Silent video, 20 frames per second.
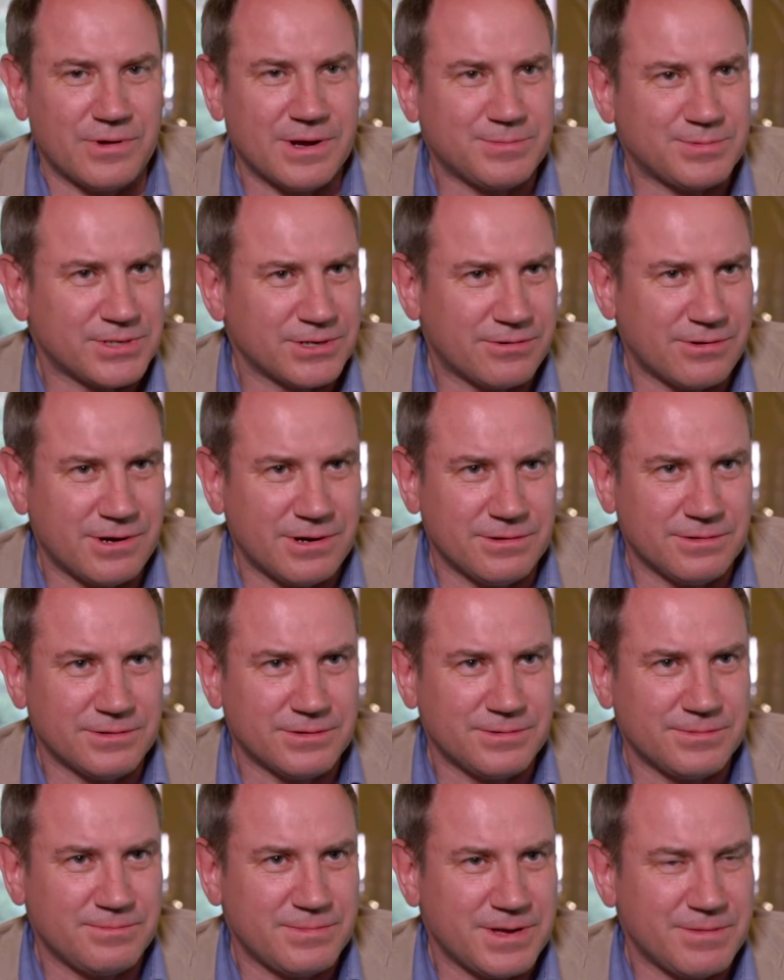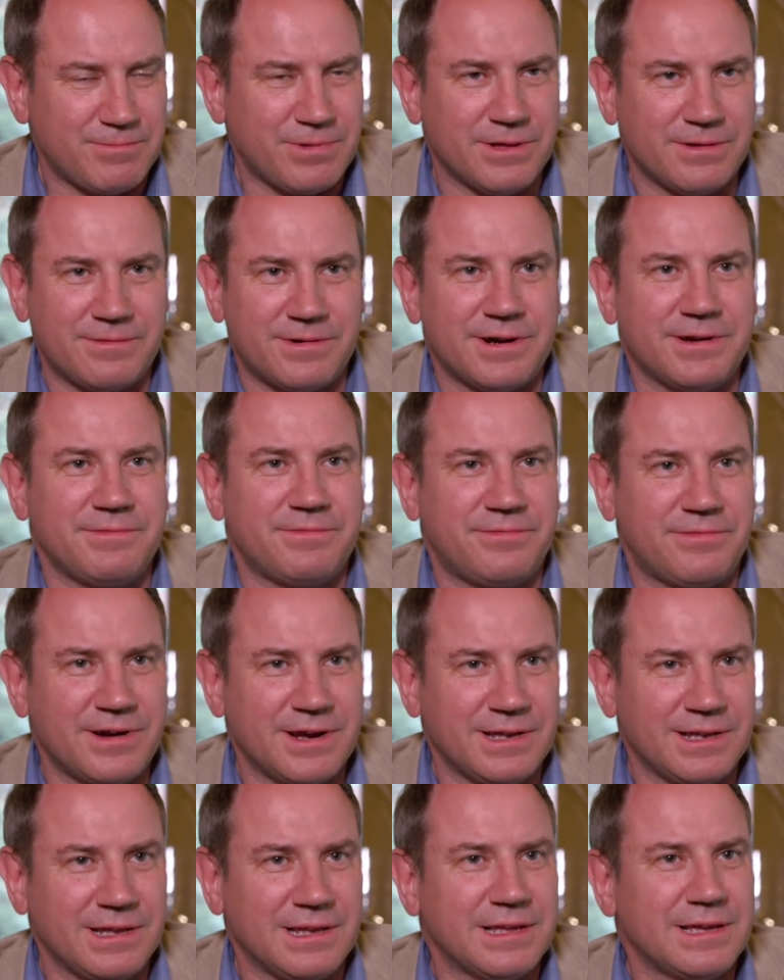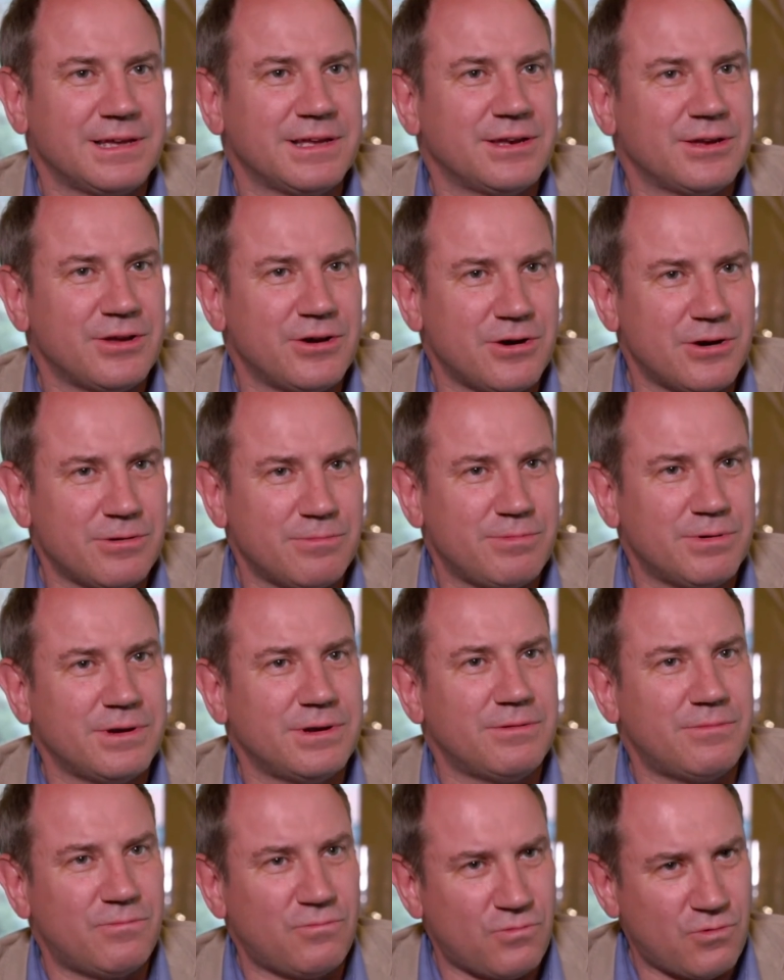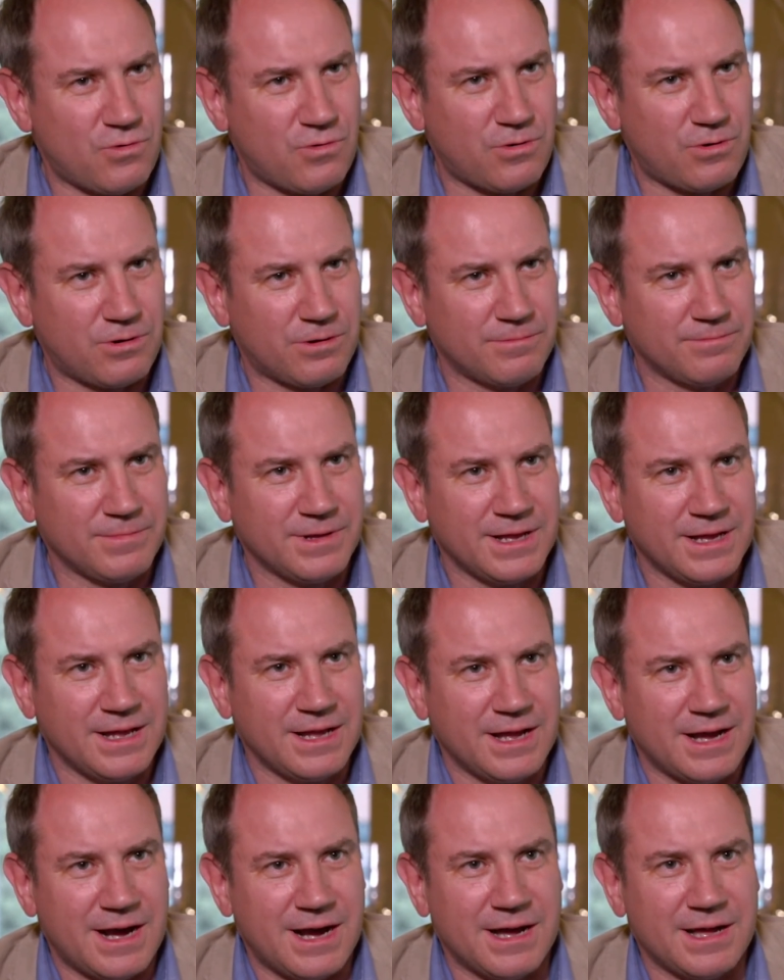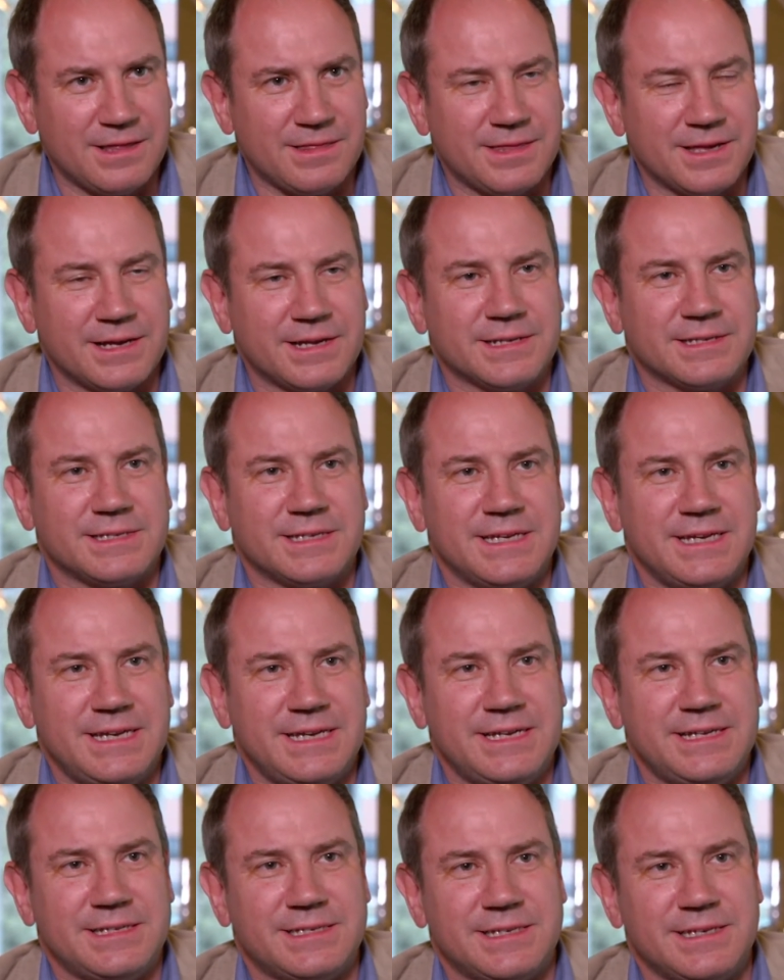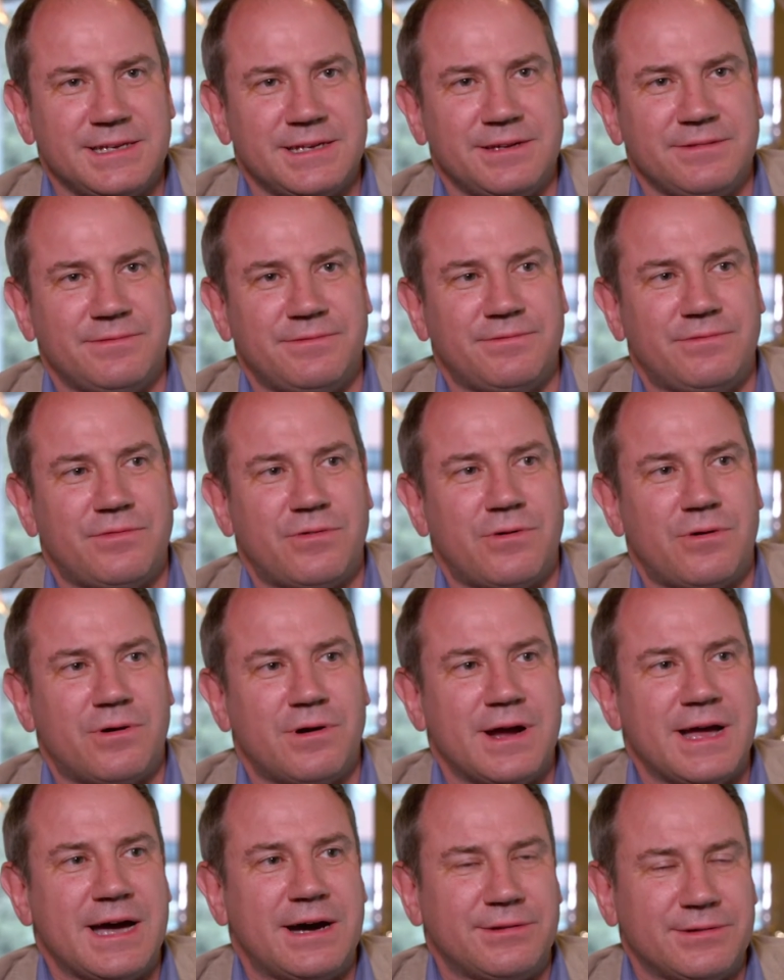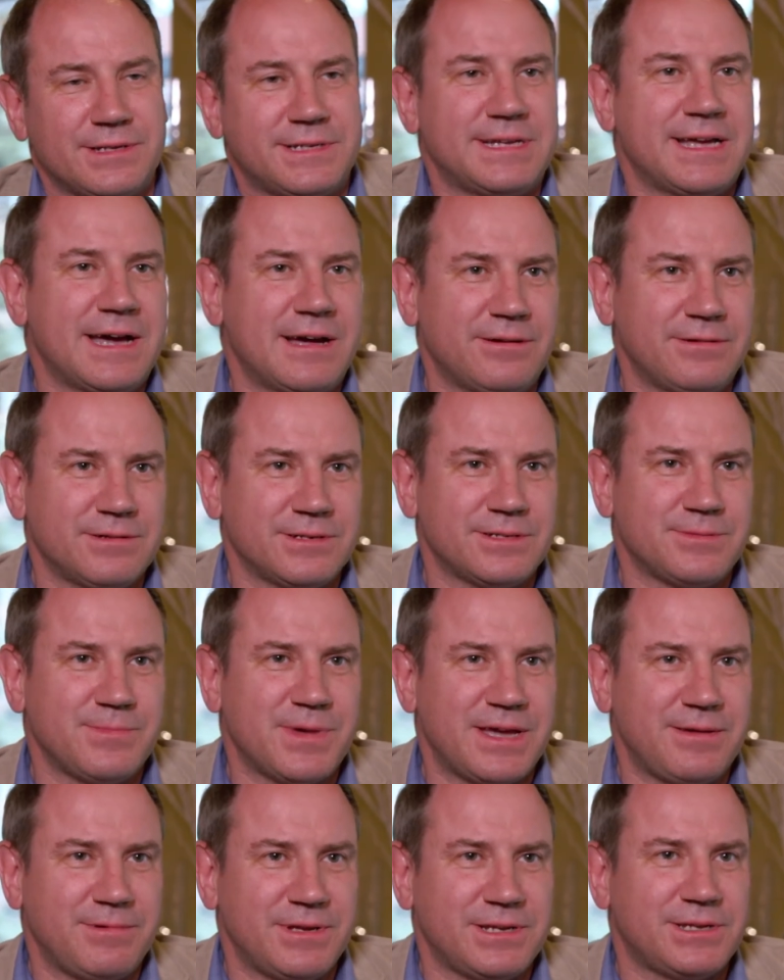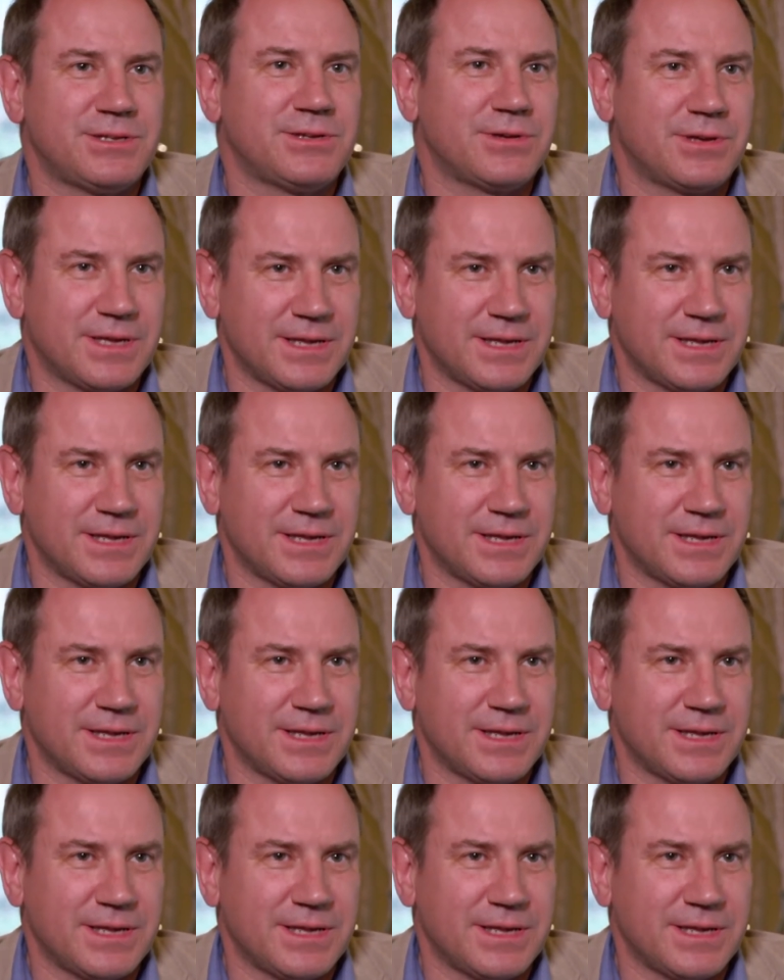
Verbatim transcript: Webster Groves, people are very friendly and open and warm. I think it's easy for out-of-towners maybe to